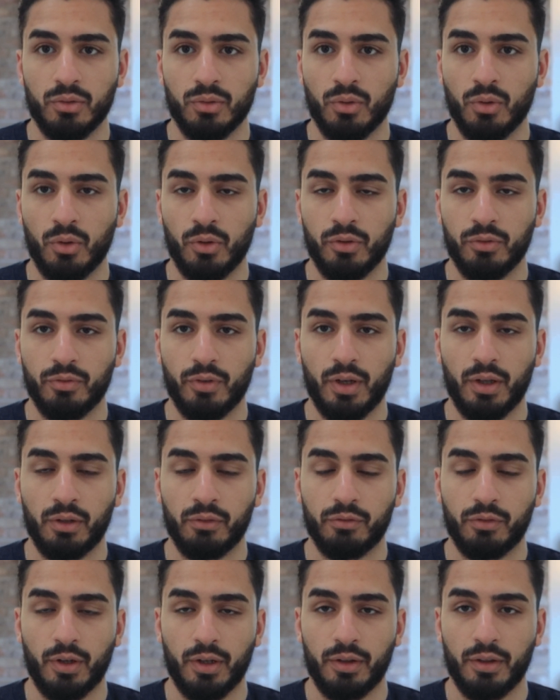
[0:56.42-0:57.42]
or you
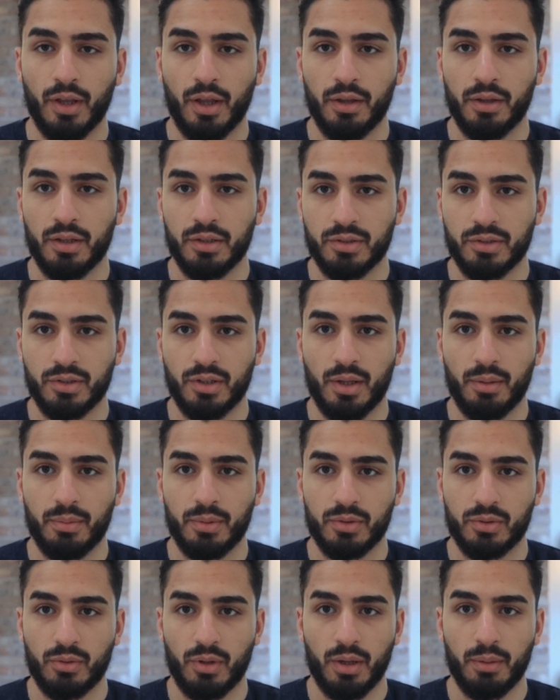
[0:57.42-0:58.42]
find that this step
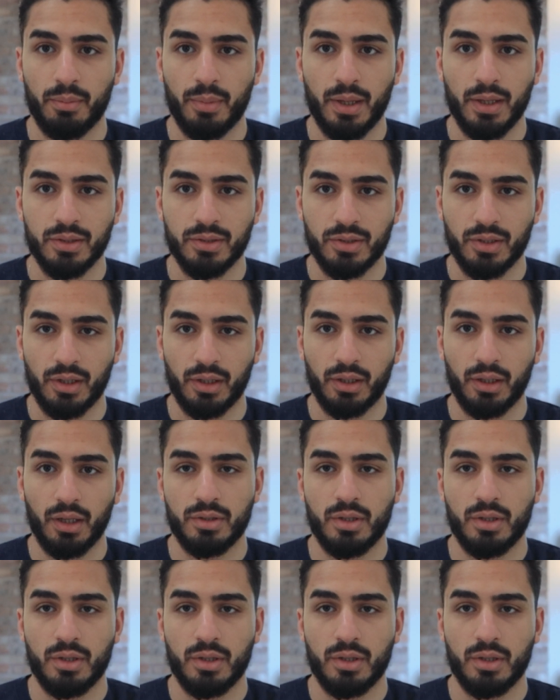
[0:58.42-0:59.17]
is quite basic.